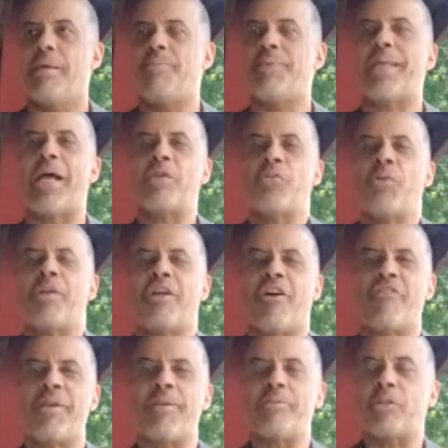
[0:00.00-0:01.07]
But that's what
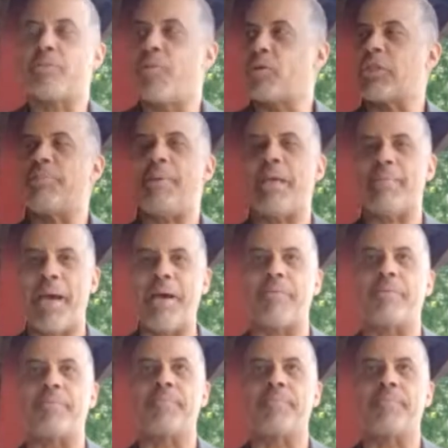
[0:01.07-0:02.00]
governance is supposed to be about.